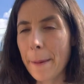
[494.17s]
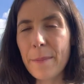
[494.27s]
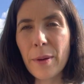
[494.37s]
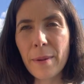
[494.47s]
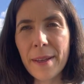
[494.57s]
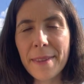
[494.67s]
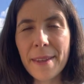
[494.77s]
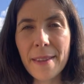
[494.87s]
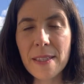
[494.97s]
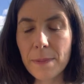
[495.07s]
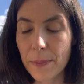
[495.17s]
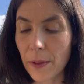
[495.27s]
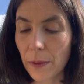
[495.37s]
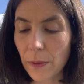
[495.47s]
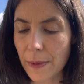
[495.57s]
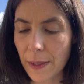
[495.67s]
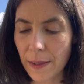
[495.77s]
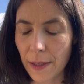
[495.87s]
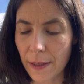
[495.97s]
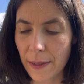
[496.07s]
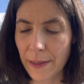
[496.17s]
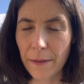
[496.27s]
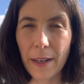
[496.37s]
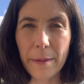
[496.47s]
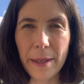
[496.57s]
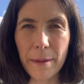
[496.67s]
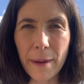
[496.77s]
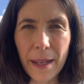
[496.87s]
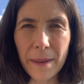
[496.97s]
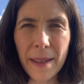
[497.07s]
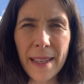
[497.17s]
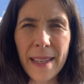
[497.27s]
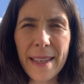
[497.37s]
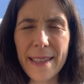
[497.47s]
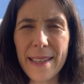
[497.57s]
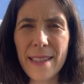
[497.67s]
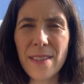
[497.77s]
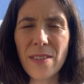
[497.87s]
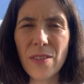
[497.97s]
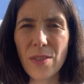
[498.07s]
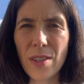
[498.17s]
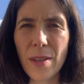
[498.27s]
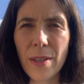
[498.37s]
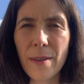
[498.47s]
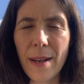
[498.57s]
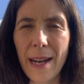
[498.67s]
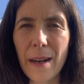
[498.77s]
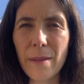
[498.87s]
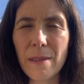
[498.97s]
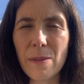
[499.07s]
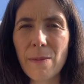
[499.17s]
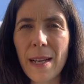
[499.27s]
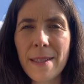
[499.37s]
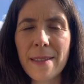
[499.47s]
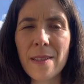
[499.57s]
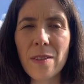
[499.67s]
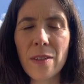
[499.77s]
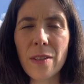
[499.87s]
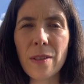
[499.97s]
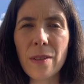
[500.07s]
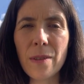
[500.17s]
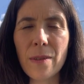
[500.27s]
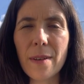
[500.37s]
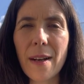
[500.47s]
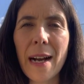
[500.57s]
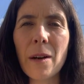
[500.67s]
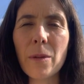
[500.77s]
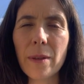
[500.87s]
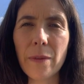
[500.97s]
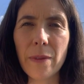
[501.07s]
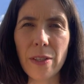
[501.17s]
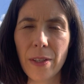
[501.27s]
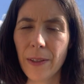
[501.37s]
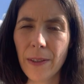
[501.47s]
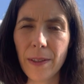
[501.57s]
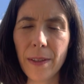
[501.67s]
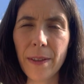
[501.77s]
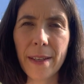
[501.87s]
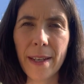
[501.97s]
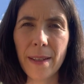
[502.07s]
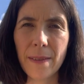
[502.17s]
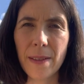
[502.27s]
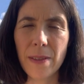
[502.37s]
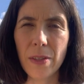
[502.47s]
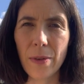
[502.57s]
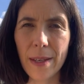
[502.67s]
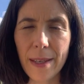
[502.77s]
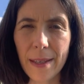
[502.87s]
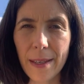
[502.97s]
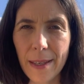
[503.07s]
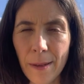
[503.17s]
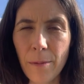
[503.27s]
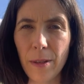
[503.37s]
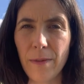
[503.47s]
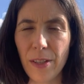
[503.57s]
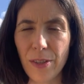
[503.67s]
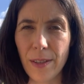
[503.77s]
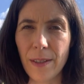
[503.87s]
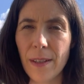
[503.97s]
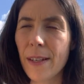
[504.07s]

But what I think this book also does incredibly well is show you how, as well as this new outward vision, you get this new inward vision.